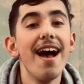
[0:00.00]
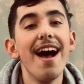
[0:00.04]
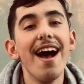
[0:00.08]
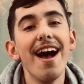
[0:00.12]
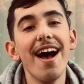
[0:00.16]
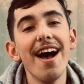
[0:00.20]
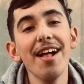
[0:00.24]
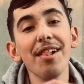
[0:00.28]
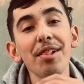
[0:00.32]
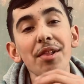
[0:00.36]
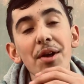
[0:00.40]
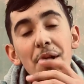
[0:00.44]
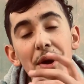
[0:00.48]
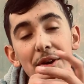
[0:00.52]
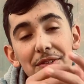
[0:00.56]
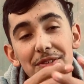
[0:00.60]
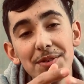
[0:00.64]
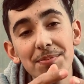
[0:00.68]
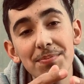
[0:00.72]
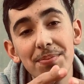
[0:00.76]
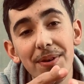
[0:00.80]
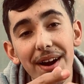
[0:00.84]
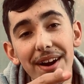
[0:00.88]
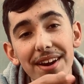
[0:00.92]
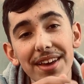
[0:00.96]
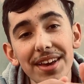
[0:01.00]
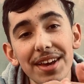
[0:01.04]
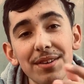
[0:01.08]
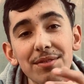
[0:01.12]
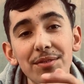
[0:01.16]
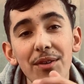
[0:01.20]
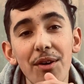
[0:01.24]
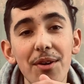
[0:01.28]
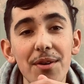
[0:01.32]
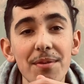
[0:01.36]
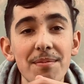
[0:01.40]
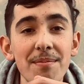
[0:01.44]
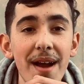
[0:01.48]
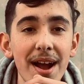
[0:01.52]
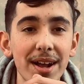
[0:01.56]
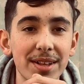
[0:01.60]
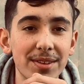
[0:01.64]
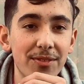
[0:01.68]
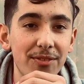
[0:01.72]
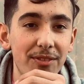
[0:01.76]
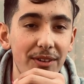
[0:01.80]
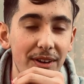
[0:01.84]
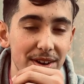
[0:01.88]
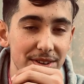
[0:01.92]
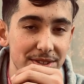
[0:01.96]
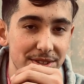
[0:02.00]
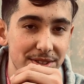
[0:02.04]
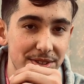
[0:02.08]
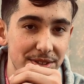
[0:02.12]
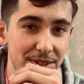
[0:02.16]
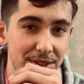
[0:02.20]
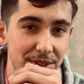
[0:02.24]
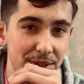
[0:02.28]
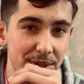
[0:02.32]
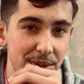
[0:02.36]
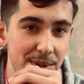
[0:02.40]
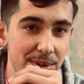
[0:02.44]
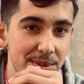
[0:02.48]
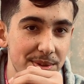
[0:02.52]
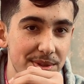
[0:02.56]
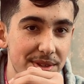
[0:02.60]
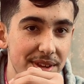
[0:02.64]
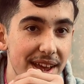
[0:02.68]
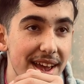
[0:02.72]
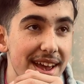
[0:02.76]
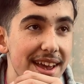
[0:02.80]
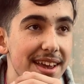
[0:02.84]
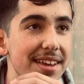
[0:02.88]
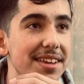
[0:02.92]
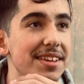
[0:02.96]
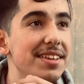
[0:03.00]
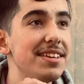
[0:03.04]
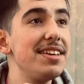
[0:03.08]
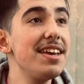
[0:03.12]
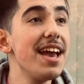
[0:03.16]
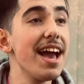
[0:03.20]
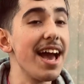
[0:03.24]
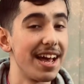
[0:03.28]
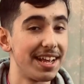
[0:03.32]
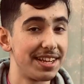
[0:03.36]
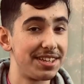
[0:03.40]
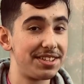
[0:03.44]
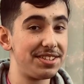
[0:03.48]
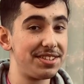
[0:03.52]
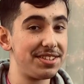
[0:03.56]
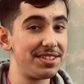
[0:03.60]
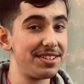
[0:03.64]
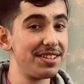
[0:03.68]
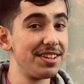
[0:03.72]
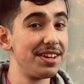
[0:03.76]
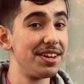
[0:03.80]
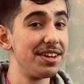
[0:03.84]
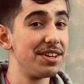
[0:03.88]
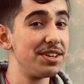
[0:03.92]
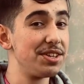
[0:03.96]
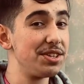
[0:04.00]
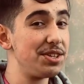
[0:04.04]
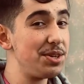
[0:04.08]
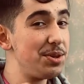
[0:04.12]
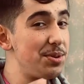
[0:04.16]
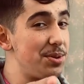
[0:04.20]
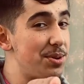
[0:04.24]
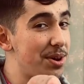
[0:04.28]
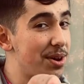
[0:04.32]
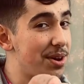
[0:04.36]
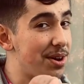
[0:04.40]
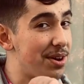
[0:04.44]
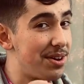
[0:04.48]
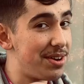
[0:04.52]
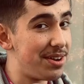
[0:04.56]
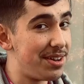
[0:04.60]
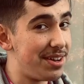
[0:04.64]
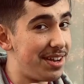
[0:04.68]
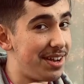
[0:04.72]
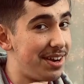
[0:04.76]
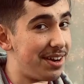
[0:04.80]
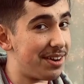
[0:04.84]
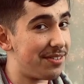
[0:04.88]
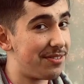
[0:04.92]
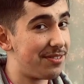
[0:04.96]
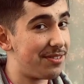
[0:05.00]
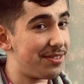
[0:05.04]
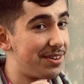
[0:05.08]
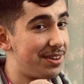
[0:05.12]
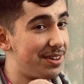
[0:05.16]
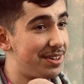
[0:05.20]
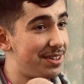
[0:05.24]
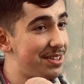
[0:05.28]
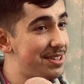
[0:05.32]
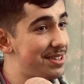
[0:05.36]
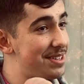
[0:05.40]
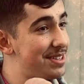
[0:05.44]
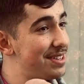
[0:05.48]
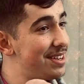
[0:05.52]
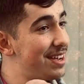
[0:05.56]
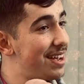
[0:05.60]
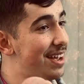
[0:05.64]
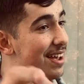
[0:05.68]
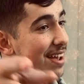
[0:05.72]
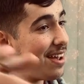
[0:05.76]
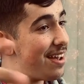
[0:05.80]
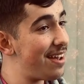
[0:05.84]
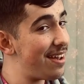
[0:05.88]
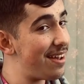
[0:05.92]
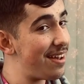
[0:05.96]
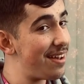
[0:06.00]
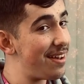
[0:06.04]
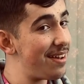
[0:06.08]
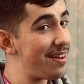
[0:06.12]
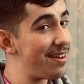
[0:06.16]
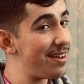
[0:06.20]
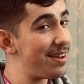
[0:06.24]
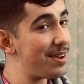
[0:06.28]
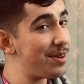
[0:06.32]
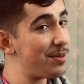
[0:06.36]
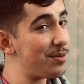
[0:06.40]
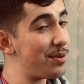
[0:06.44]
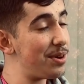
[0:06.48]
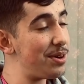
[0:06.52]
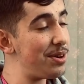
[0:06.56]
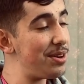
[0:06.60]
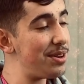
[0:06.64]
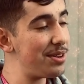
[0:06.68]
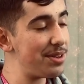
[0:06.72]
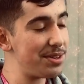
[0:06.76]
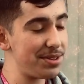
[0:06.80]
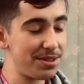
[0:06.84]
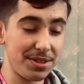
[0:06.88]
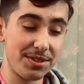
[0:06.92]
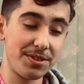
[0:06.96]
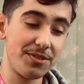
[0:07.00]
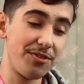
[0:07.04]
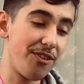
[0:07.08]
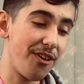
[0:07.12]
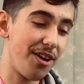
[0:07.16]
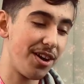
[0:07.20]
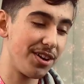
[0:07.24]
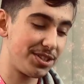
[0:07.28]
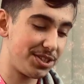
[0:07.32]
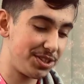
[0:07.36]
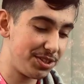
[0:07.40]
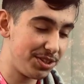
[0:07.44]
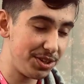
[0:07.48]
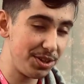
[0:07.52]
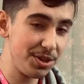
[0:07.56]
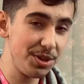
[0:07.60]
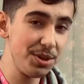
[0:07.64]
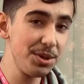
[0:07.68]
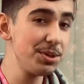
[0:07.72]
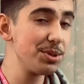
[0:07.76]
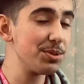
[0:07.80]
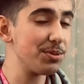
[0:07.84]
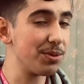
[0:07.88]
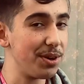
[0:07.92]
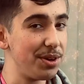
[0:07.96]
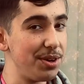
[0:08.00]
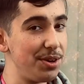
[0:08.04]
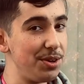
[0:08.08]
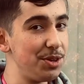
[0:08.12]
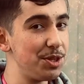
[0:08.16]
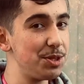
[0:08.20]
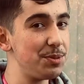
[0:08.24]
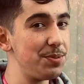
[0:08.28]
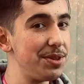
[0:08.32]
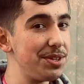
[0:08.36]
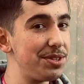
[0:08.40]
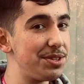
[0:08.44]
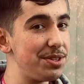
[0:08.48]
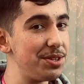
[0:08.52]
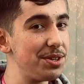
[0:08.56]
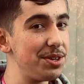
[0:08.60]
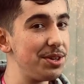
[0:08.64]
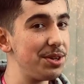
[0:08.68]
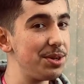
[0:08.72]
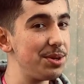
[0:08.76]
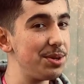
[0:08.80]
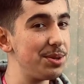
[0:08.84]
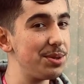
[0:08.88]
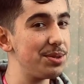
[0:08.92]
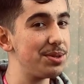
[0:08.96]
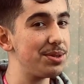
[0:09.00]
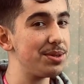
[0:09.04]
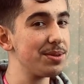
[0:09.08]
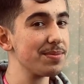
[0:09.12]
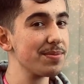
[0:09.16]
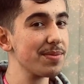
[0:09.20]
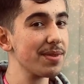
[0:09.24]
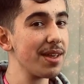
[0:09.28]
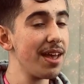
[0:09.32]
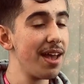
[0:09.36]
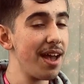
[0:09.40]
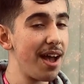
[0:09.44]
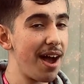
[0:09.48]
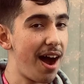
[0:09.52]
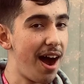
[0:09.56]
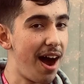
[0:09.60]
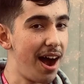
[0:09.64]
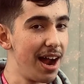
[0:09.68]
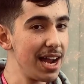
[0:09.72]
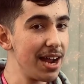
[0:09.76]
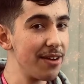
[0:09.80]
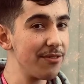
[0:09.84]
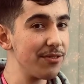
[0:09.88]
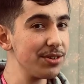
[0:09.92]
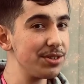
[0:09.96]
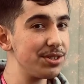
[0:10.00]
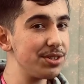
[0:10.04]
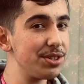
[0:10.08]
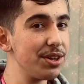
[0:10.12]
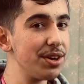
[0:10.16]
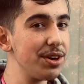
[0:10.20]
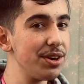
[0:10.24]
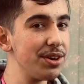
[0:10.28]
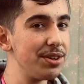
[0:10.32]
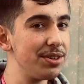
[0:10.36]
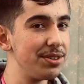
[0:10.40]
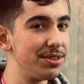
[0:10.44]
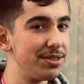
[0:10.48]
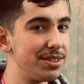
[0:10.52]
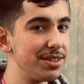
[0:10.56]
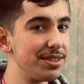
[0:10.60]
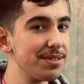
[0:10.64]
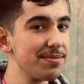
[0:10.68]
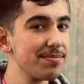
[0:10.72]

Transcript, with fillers: Hello, everybody, and welcome back to Foster News. Yes, you heard it here 1st this is Foster News, where news meets news. I have returned.